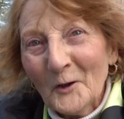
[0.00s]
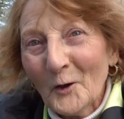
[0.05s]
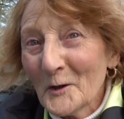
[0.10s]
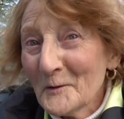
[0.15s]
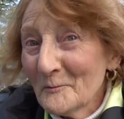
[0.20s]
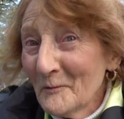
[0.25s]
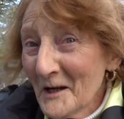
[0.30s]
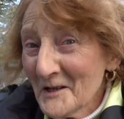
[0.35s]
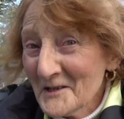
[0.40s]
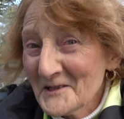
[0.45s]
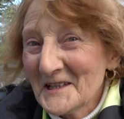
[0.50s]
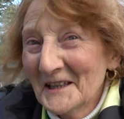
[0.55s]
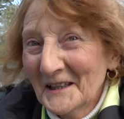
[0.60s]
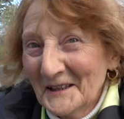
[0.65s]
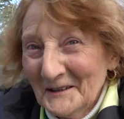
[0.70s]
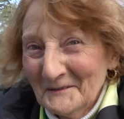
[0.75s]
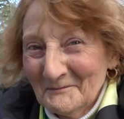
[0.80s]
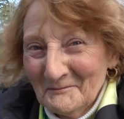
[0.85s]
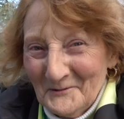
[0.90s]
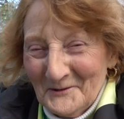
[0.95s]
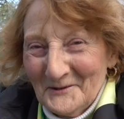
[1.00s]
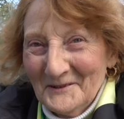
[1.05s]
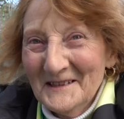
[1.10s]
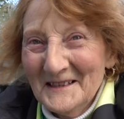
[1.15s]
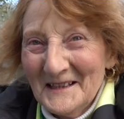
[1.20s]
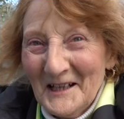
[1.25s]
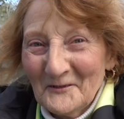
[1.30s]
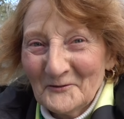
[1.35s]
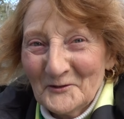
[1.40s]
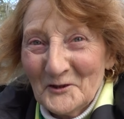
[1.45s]
Oh, he was a number
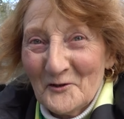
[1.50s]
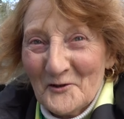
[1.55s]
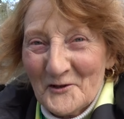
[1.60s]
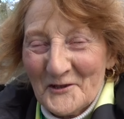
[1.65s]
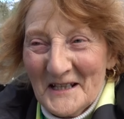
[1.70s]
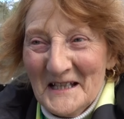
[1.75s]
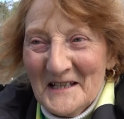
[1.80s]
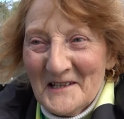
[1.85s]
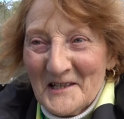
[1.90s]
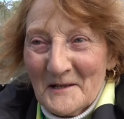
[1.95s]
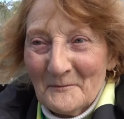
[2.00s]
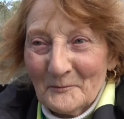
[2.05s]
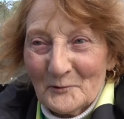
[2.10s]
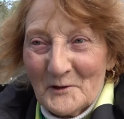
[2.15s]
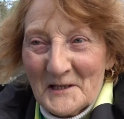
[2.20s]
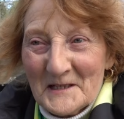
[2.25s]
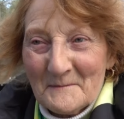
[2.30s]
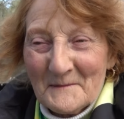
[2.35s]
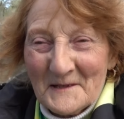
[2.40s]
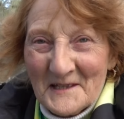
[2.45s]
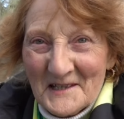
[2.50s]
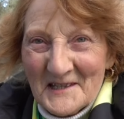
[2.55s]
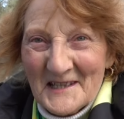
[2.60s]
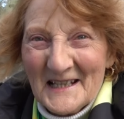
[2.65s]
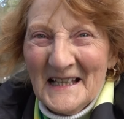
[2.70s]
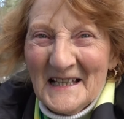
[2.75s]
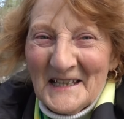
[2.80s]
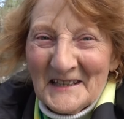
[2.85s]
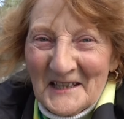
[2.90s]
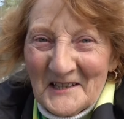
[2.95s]
of years. Some Christmases
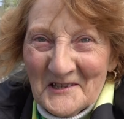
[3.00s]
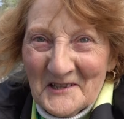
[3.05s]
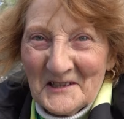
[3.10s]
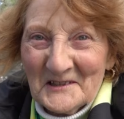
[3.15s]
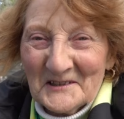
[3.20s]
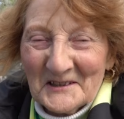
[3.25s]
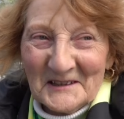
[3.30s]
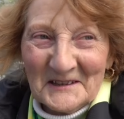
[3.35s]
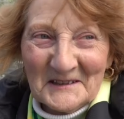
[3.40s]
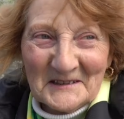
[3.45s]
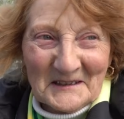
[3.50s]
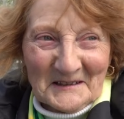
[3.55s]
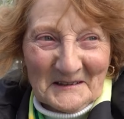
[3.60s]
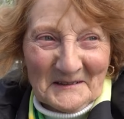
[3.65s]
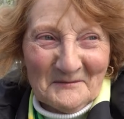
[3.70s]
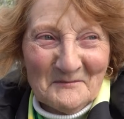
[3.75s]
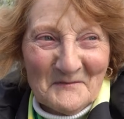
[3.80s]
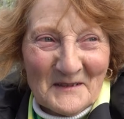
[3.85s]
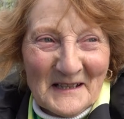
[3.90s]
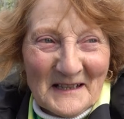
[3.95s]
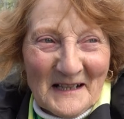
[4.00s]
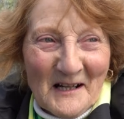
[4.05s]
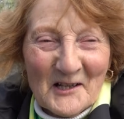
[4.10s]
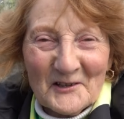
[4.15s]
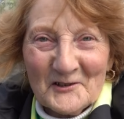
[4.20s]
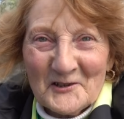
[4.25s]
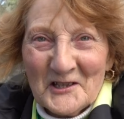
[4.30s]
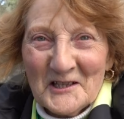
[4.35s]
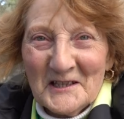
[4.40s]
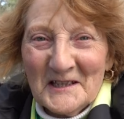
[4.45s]
getting the um,
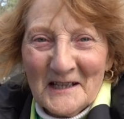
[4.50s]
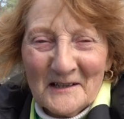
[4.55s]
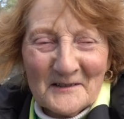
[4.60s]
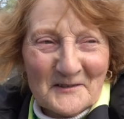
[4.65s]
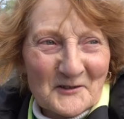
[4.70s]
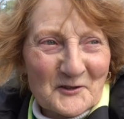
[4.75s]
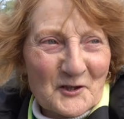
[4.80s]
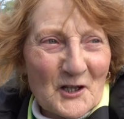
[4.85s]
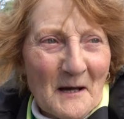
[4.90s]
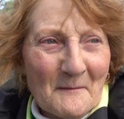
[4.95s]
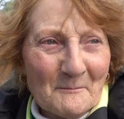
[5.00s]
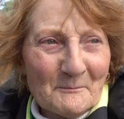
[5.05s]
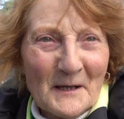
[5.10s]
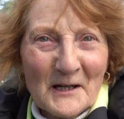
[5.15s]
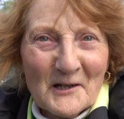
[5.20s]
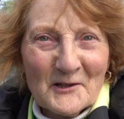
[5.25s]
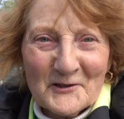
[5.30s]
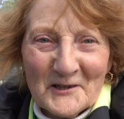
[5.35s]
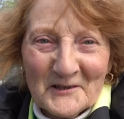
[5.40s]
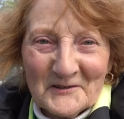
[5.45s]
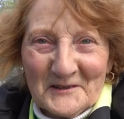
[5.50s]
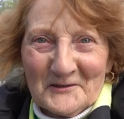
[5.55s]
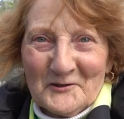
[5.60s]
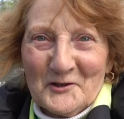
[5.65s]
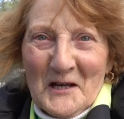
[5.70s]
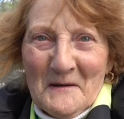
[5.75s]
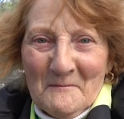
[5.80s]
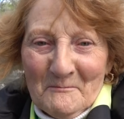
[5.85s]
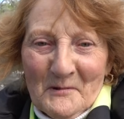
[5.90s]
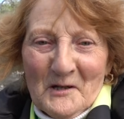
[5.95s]
hot tea and the John Potter, the
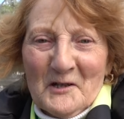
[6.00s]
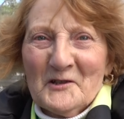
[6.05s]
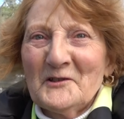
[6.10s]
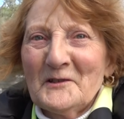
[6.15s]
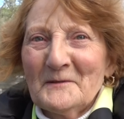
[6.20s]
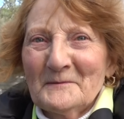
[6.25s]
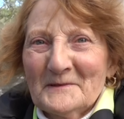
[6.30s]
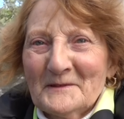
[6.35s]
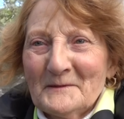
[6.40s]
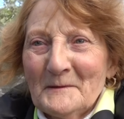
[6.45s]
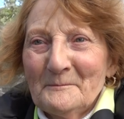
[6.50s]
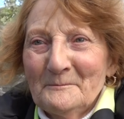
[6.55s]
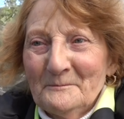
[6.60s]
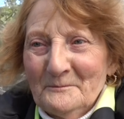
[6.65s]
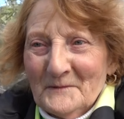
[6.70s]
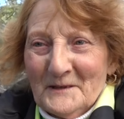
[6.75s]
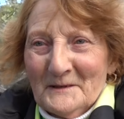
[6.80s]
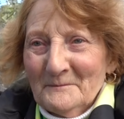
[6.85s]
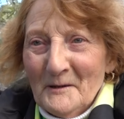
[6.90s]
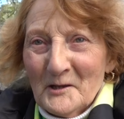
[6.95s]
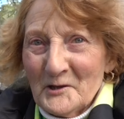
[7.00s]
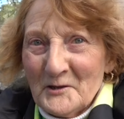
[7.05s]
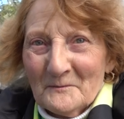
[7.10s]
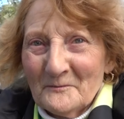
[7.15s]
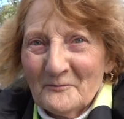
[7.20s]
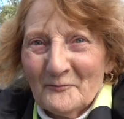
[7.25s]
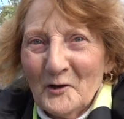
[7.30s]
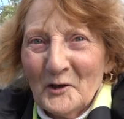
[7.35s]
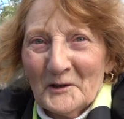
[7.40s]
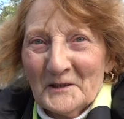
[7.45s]
John Potter. The, bottom
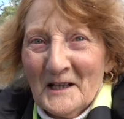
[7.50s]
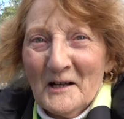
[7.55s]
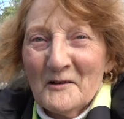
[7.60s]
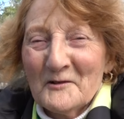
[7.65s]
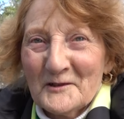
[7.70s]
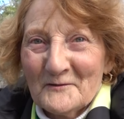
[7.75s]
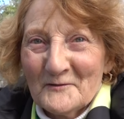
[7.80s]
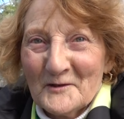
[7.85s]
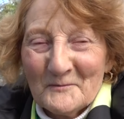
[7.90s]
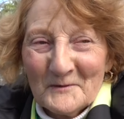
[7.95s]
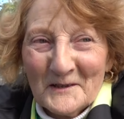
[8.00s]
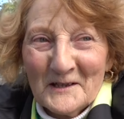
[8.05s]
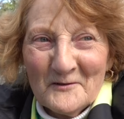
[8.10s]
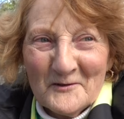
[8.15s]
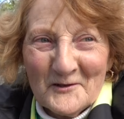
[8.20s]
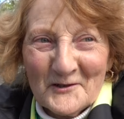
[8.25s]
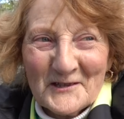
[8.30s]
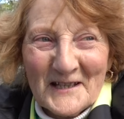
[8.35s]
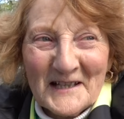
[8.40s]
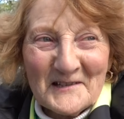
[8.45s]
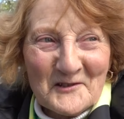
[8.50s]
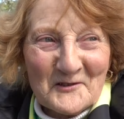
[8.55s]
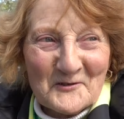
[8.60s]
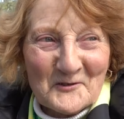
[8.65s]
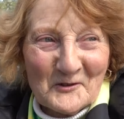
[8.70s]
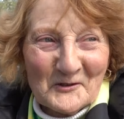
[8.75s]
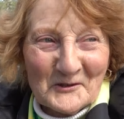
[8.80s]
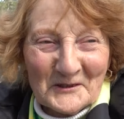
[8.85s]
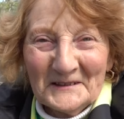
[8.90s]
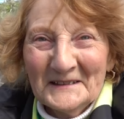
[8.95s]
and falling out of it. We heard that
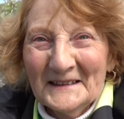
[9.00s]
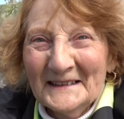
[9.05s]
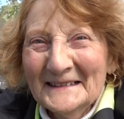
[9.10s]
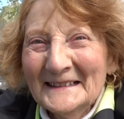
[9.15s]
story.